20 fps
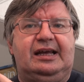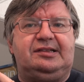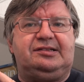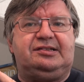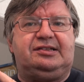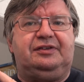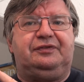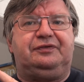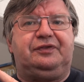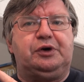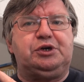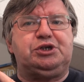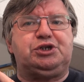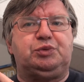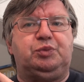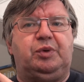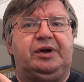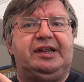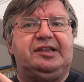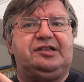It's the
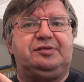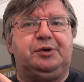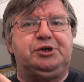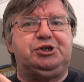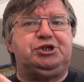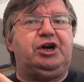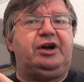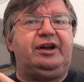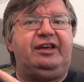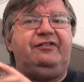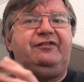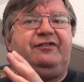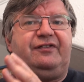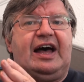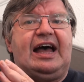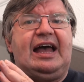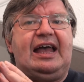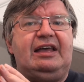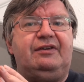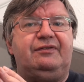first one. It's where Johnny
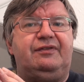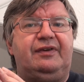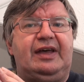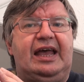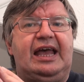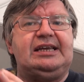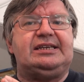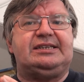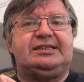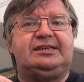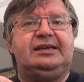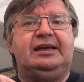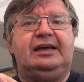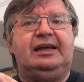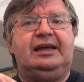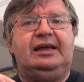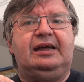Five hit